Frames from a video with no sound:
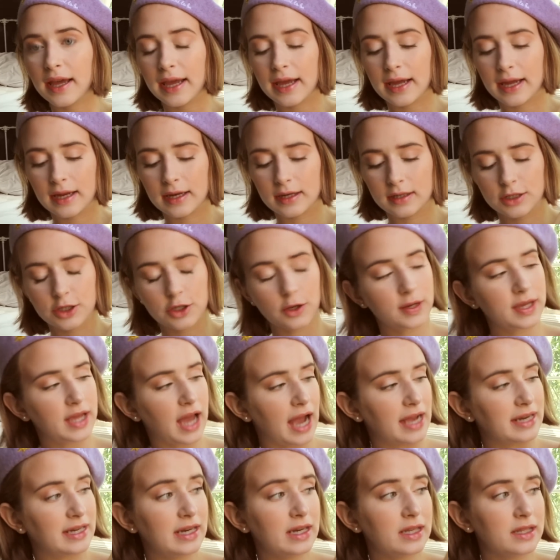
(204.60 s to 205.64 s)
and so yeah,
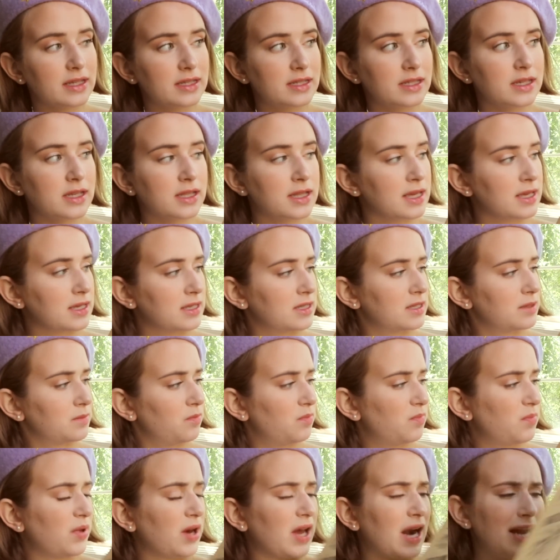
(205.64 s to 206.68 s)
I need to listen to this,
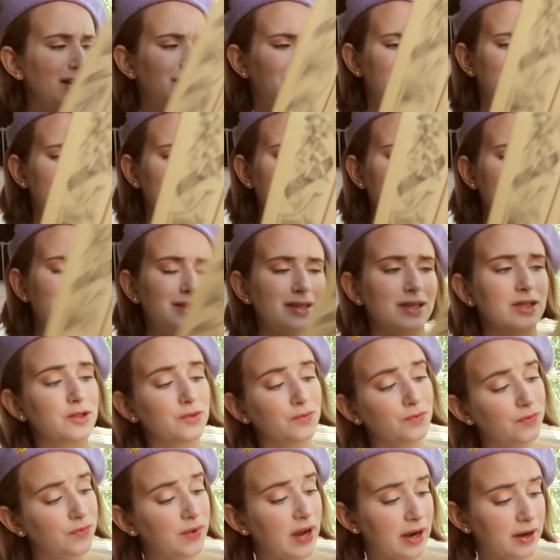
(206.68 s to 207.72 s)
but I just think it's
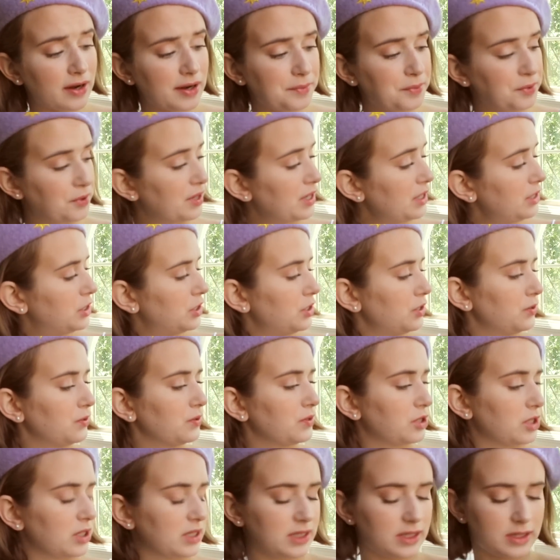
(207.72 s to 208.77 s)
very pretty too,
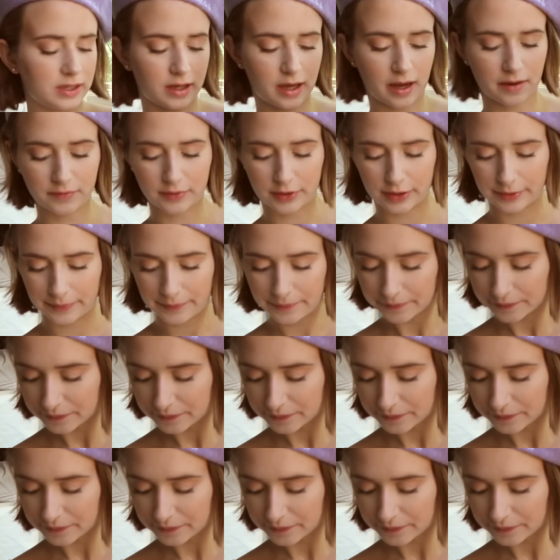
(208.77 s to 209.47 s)
just the cover.